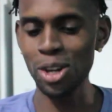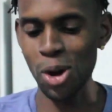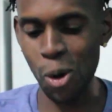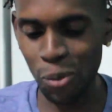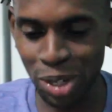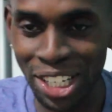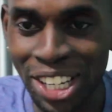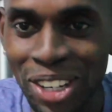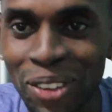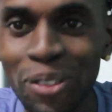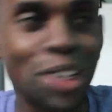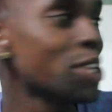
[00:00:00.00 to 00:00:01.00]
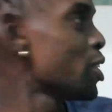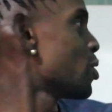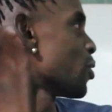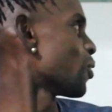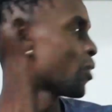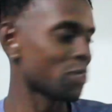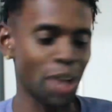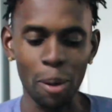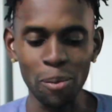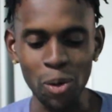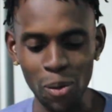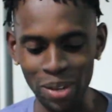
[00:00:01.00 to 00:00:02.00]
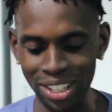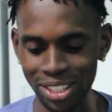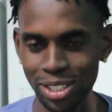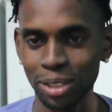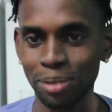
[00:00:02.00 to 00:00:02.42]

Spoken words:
you now. Me need you. For a moment.